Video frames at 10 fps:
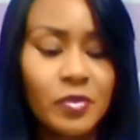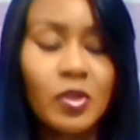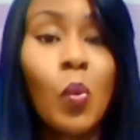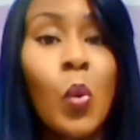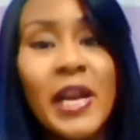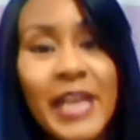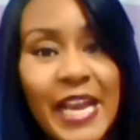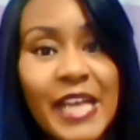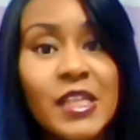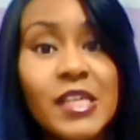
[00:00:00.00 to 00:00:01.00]
The
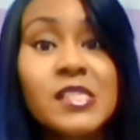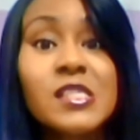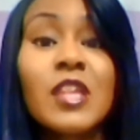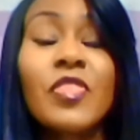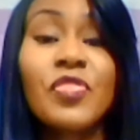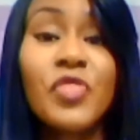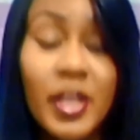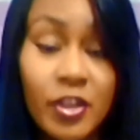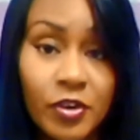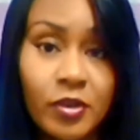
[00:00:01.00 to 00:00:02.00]
1/8 is the
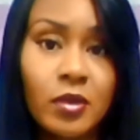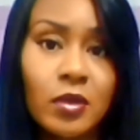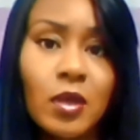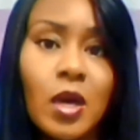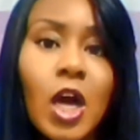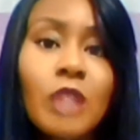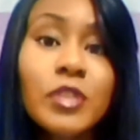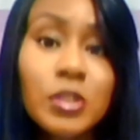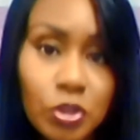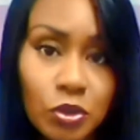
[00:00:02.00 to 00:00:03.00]
thicker of
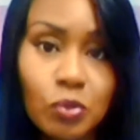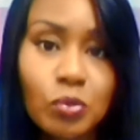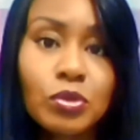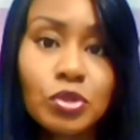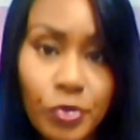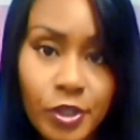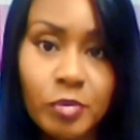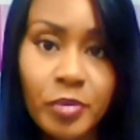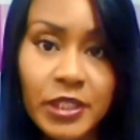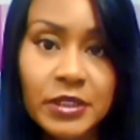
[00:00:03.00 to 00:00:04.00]
the two
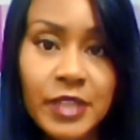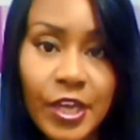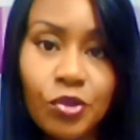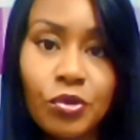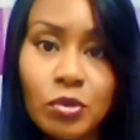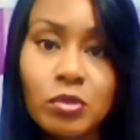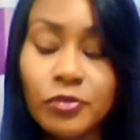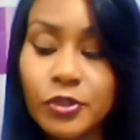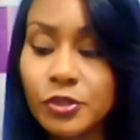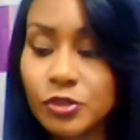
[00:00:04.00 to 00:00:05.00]
drill bits that you use
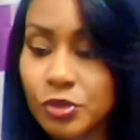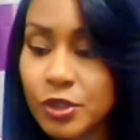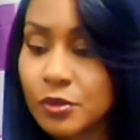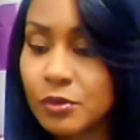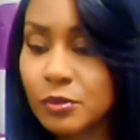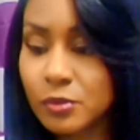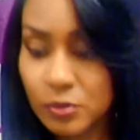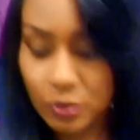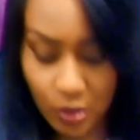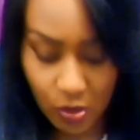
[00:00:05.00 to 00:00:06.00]
for your drill.
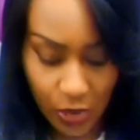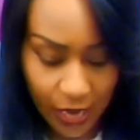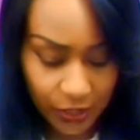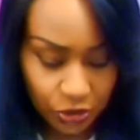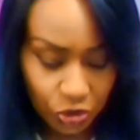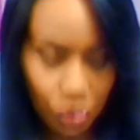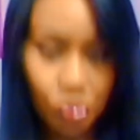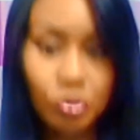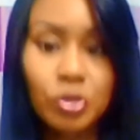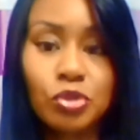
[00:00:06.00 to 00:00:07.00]
So I can show
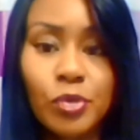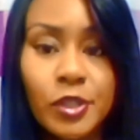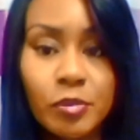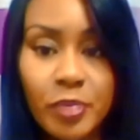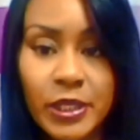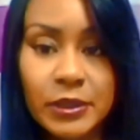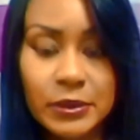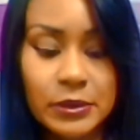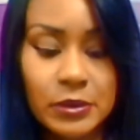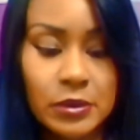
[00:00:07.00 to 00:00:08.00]
you the drill
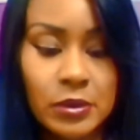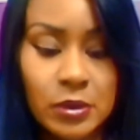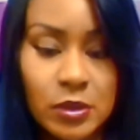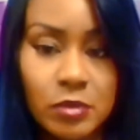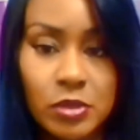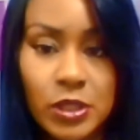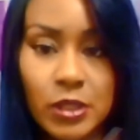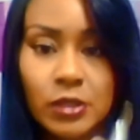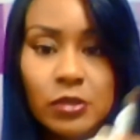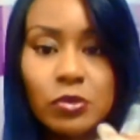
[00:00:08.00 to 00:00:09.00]
bits. Let me
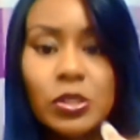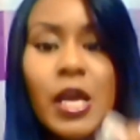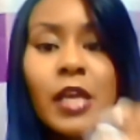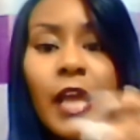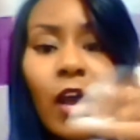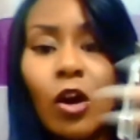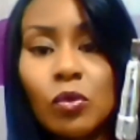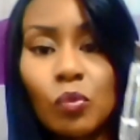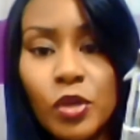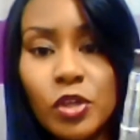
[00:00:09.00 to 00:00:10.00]
take this loose.
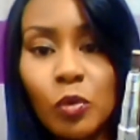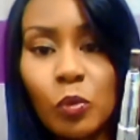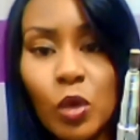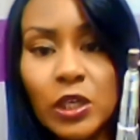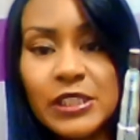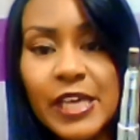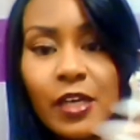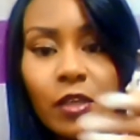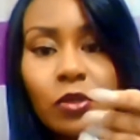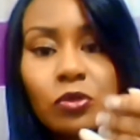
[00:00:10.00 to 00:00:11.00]
Now, when you want to
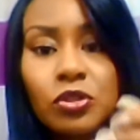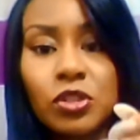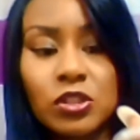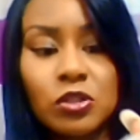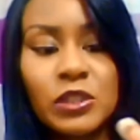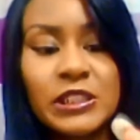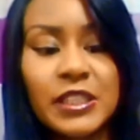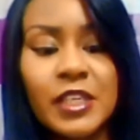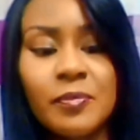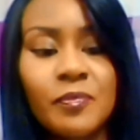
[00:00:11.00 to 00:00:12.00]
take it loose, you just twist
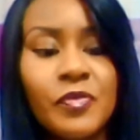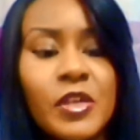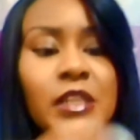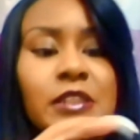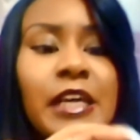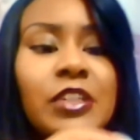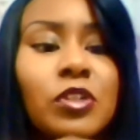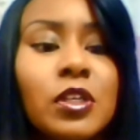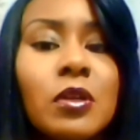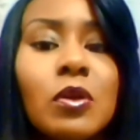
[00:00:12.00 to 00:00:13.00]
it. It's
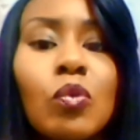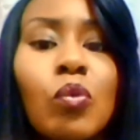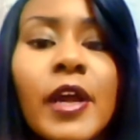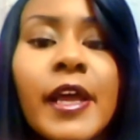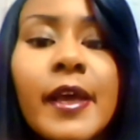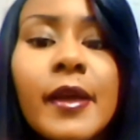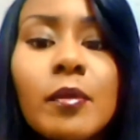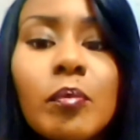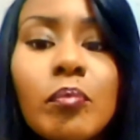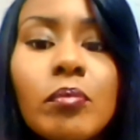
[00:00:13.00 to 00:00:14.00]
actually a little red,